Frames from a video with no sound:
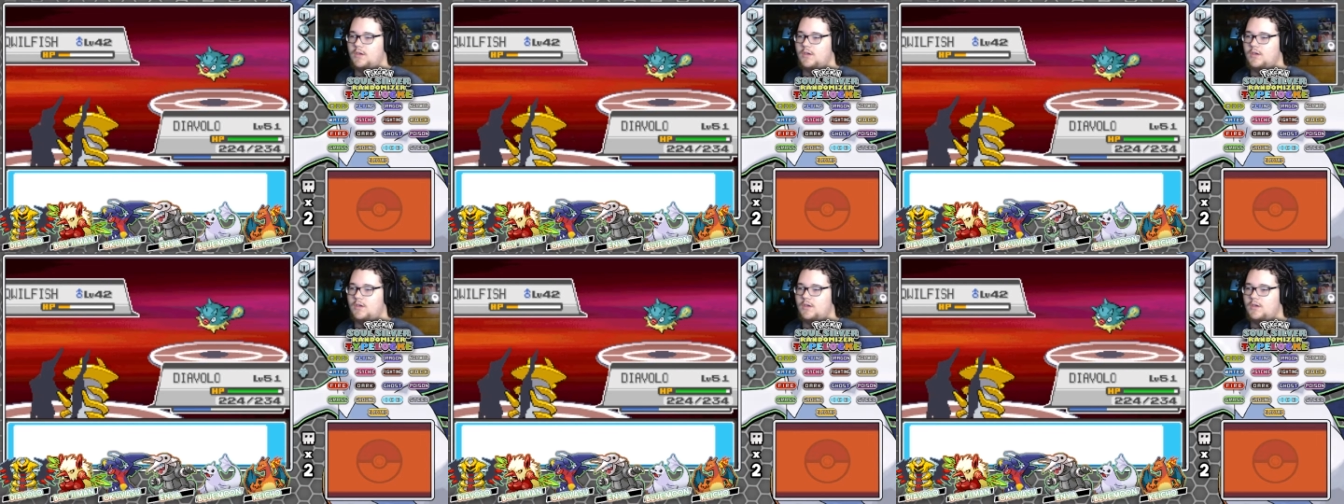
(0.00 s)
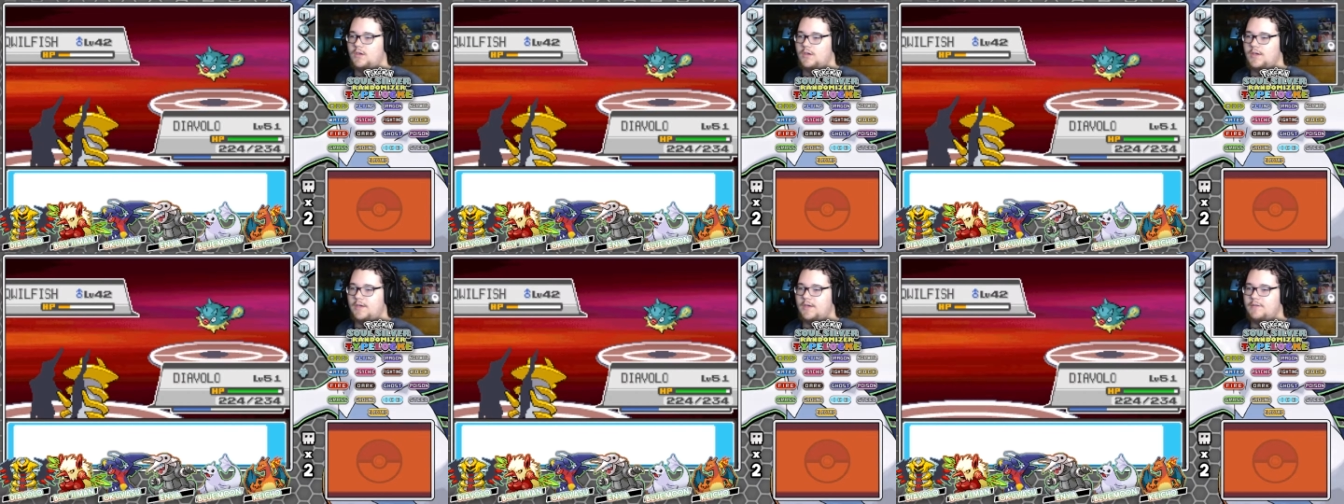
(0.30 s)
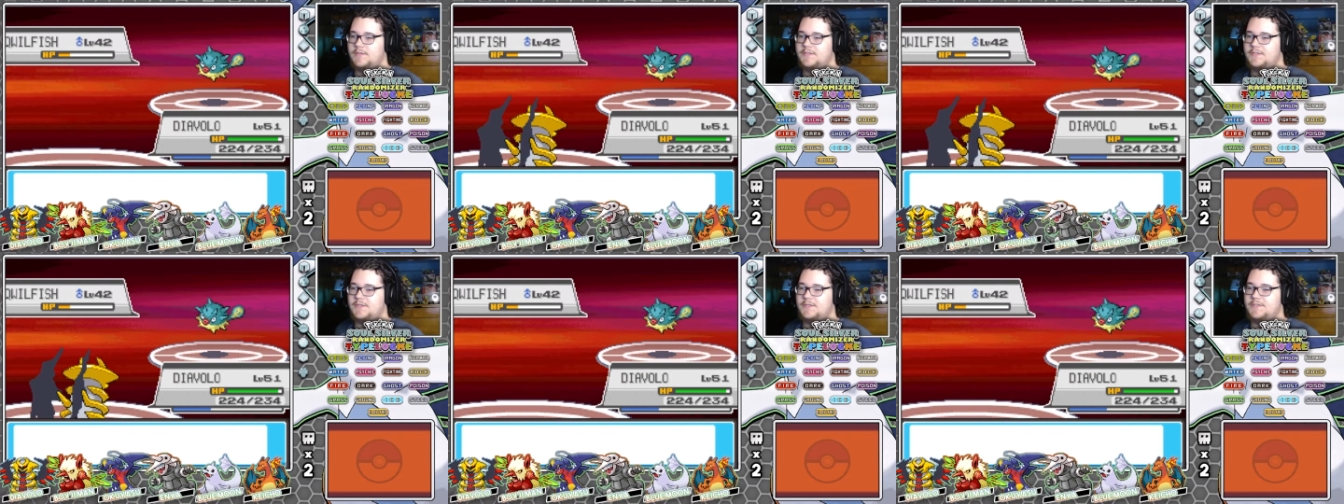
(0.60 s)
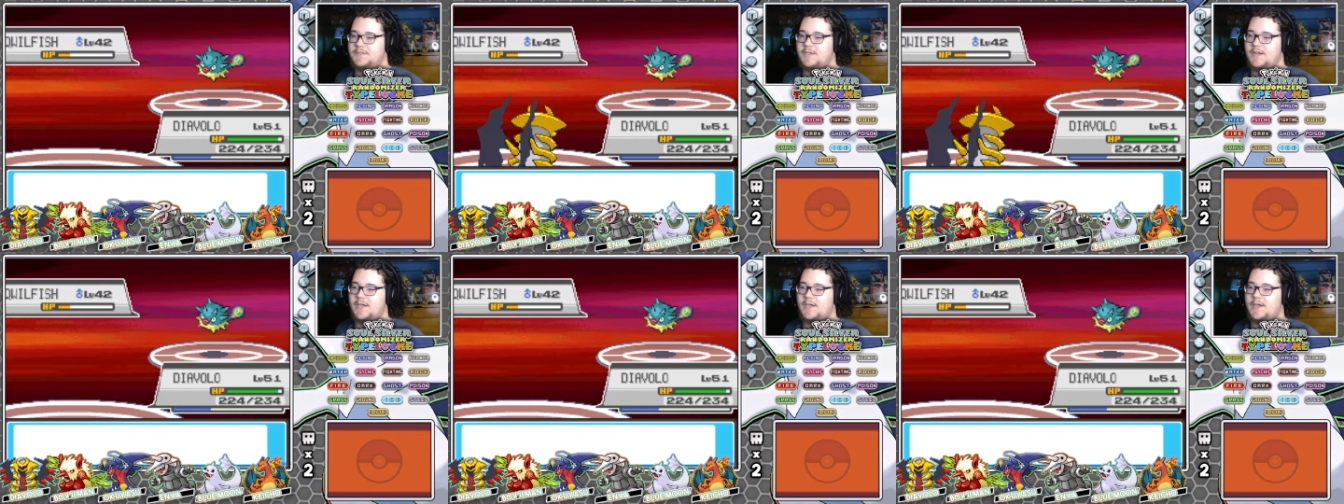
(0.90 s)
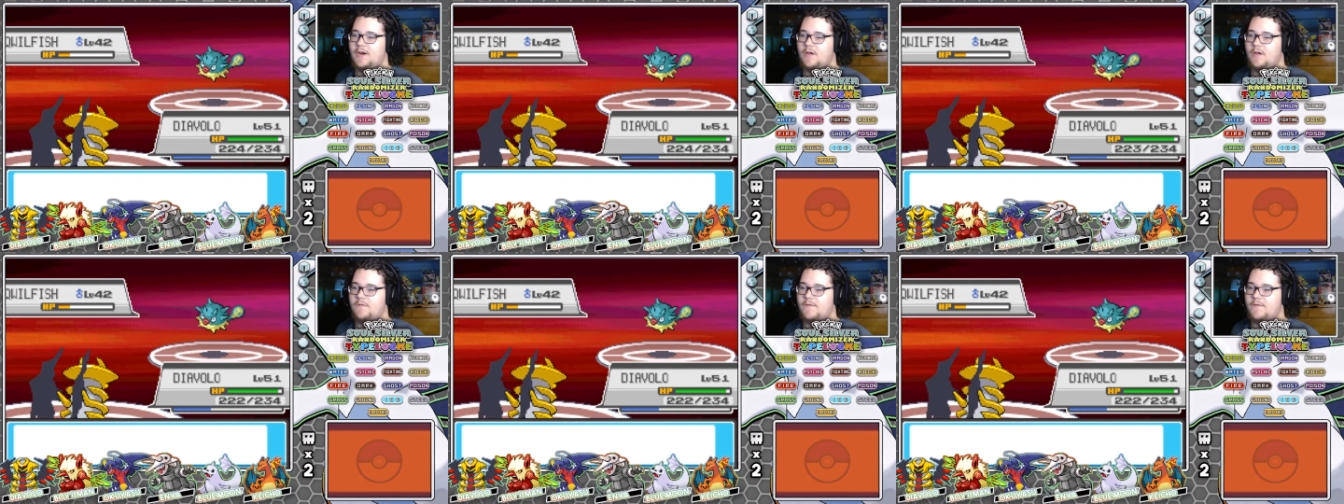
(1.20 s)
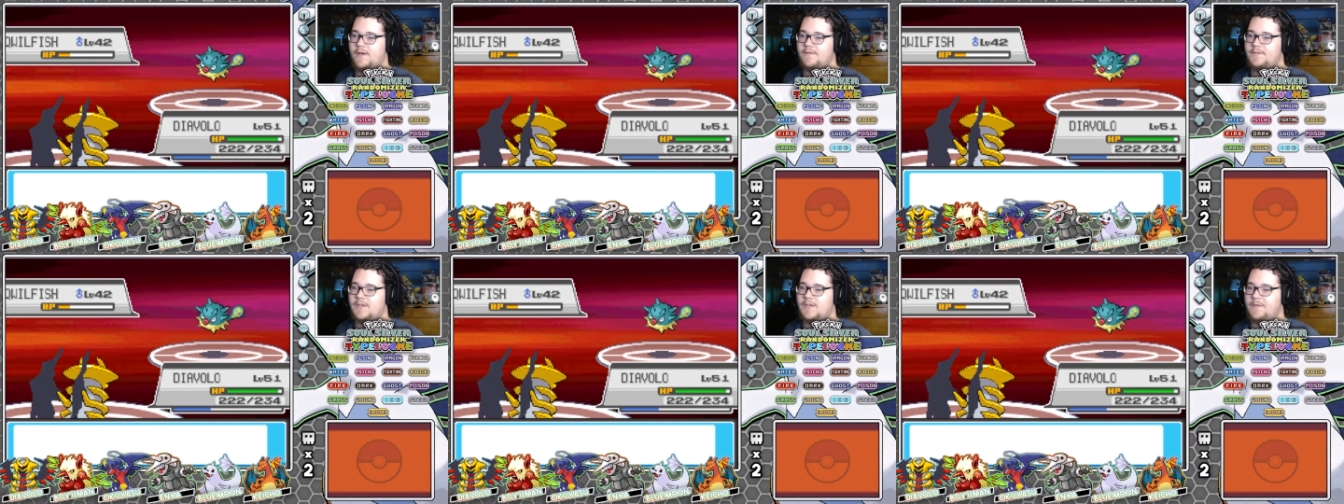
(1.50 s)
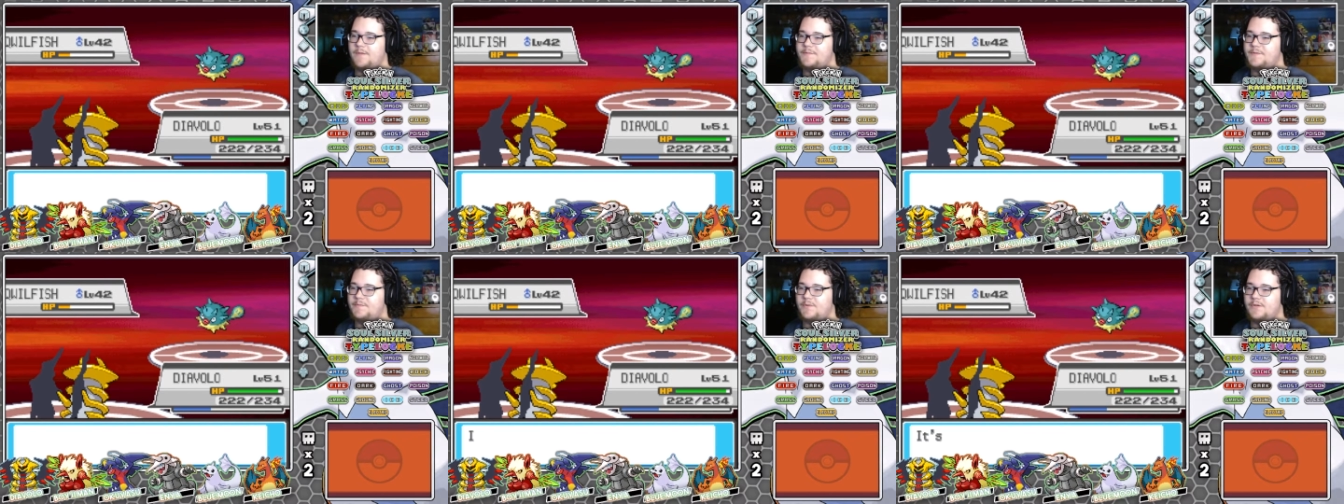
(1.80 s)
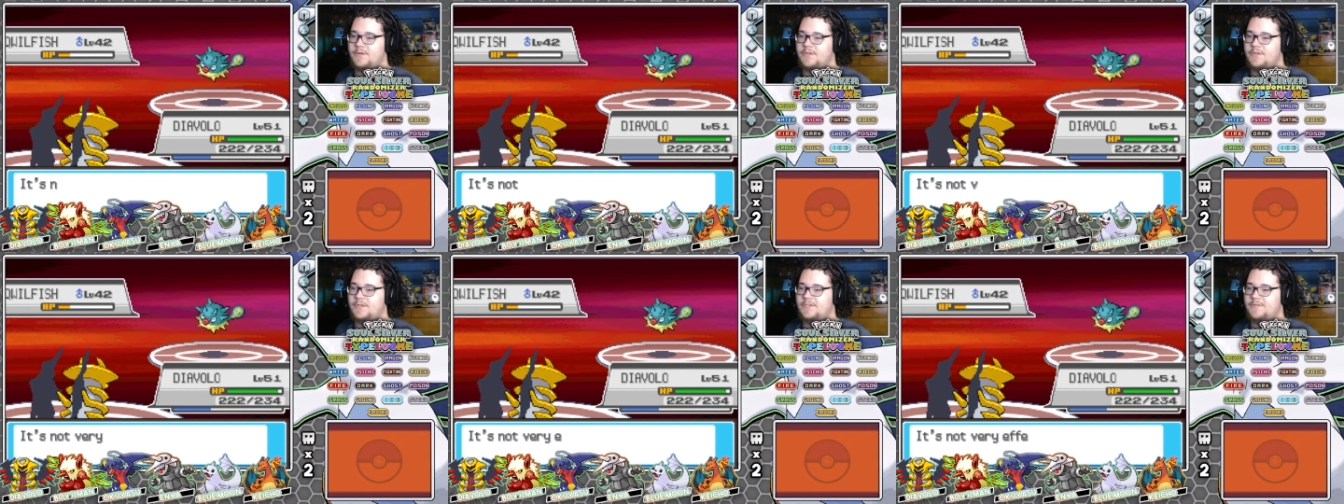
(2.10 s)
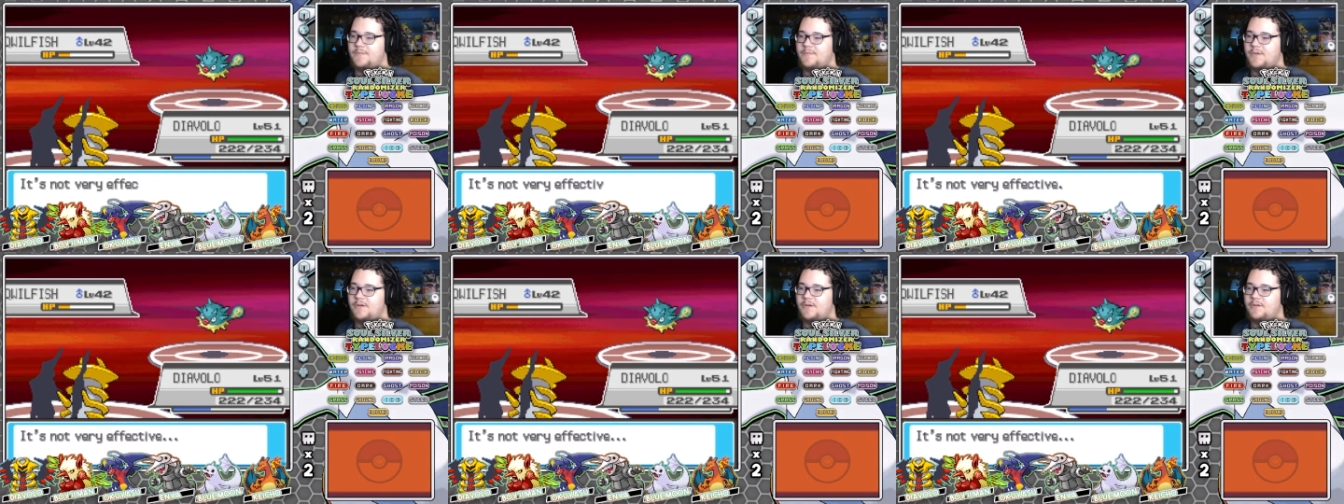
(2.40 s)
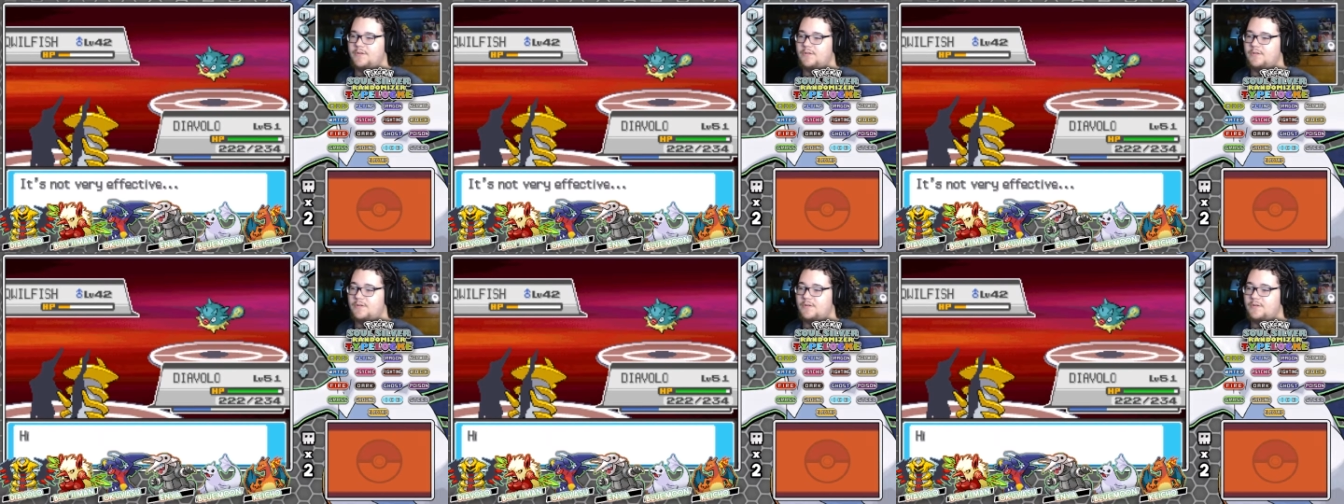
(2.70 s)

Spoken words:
Okay, this thing's gonna hit all 5 times, but it doesn't matter.